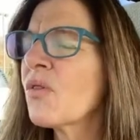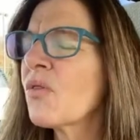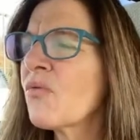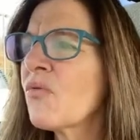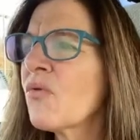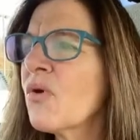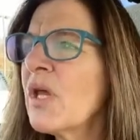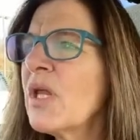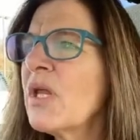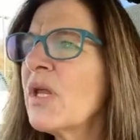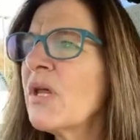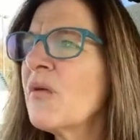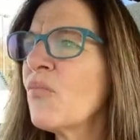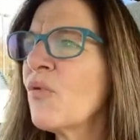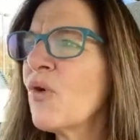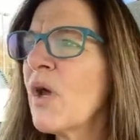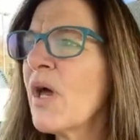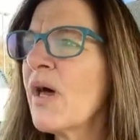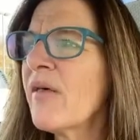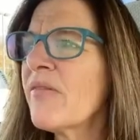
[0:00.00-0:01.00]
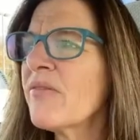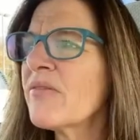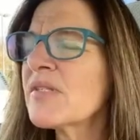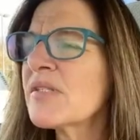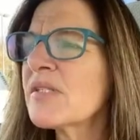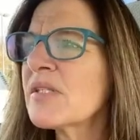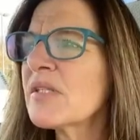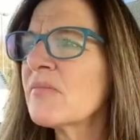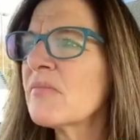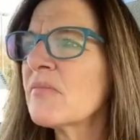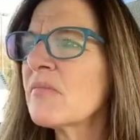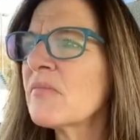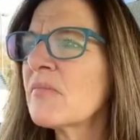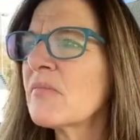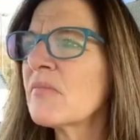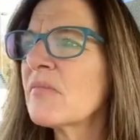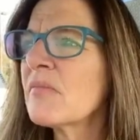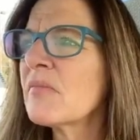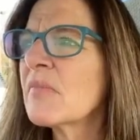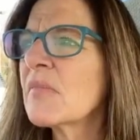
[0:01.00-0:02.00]
three deep breaths
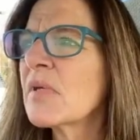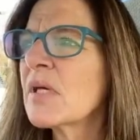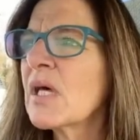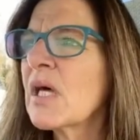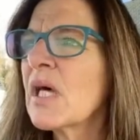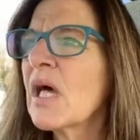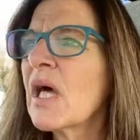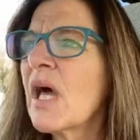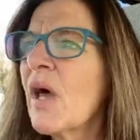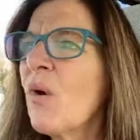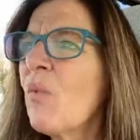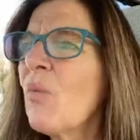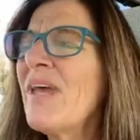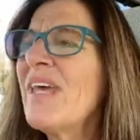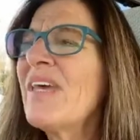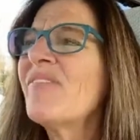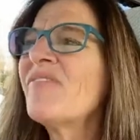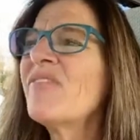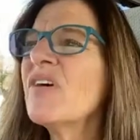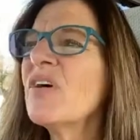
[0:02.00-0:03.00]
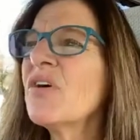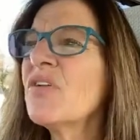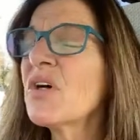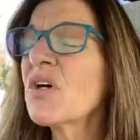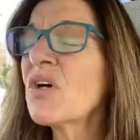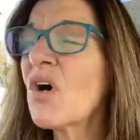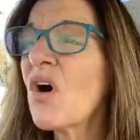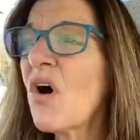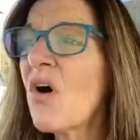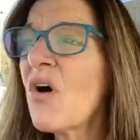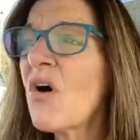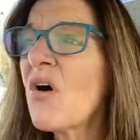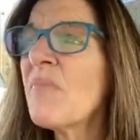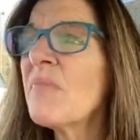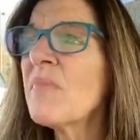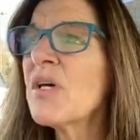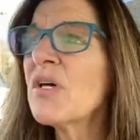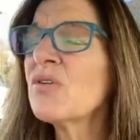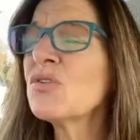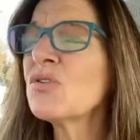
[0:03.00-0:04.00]
and we can feel the calm
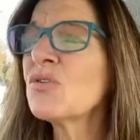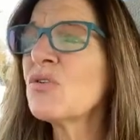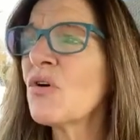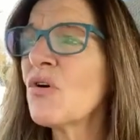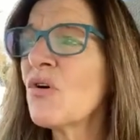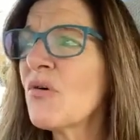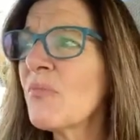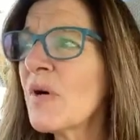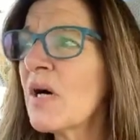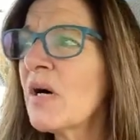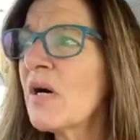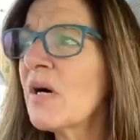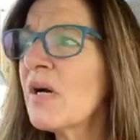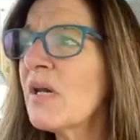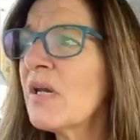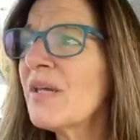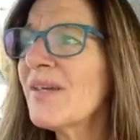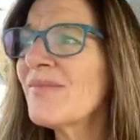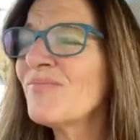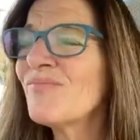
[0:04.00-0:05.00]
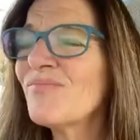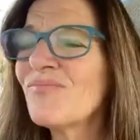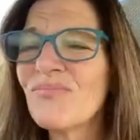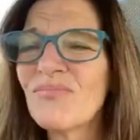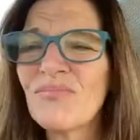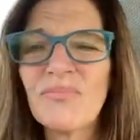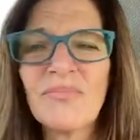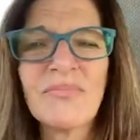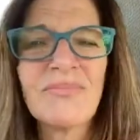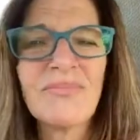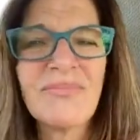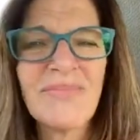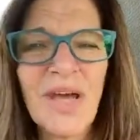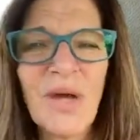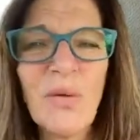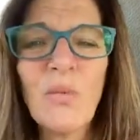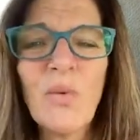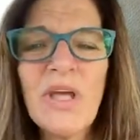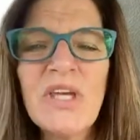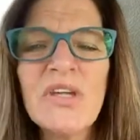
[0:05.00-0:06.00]
enter our mind
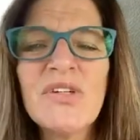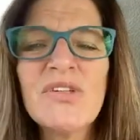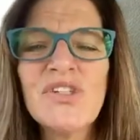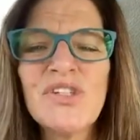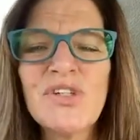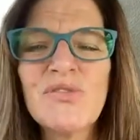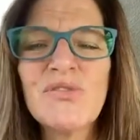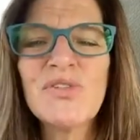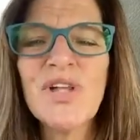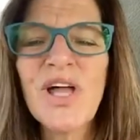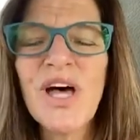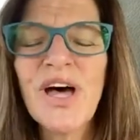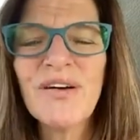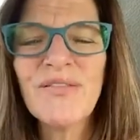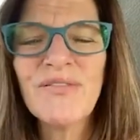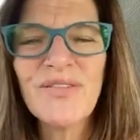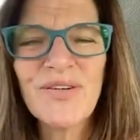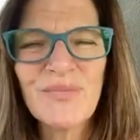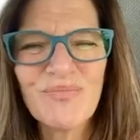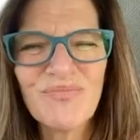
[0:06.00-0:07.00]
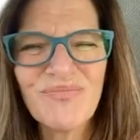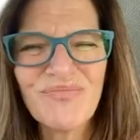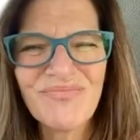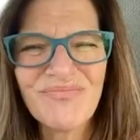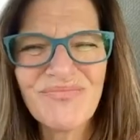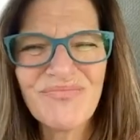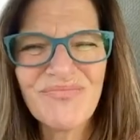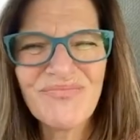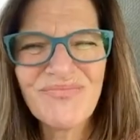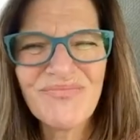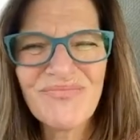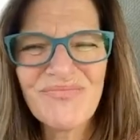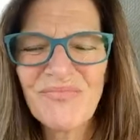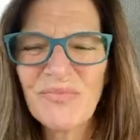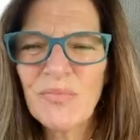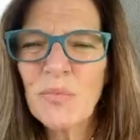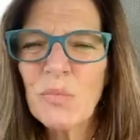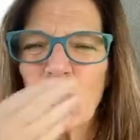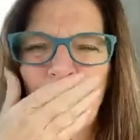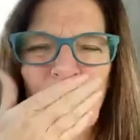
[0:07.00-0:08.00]
and we can choose love.
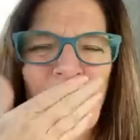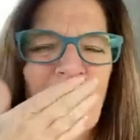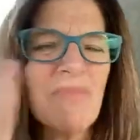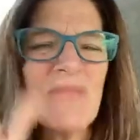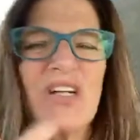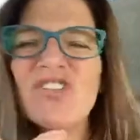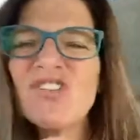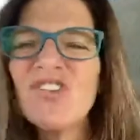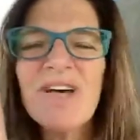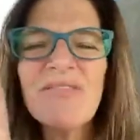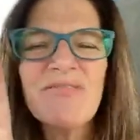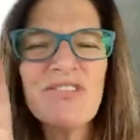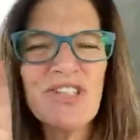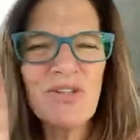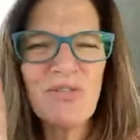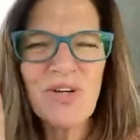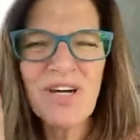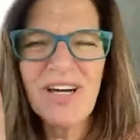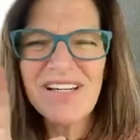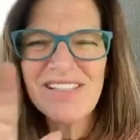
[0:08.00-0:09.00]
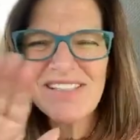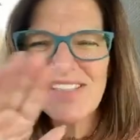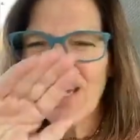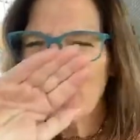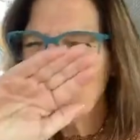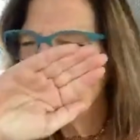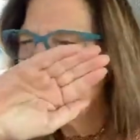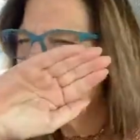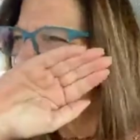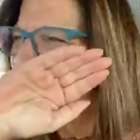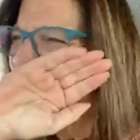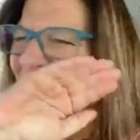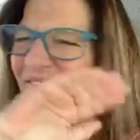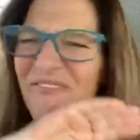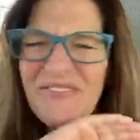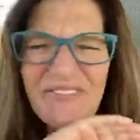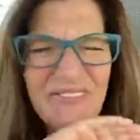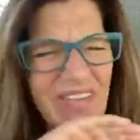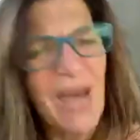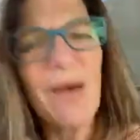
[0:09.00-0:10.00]
Much love to you guys. I hope you have
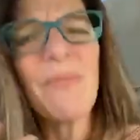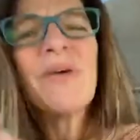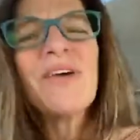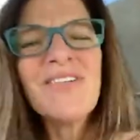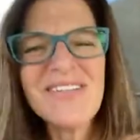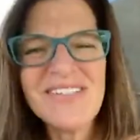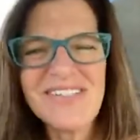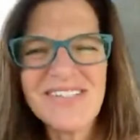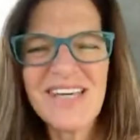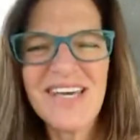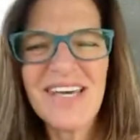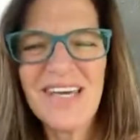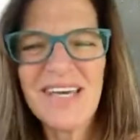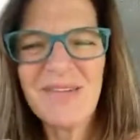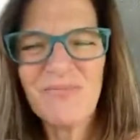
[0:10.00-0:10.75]
a fabulous day.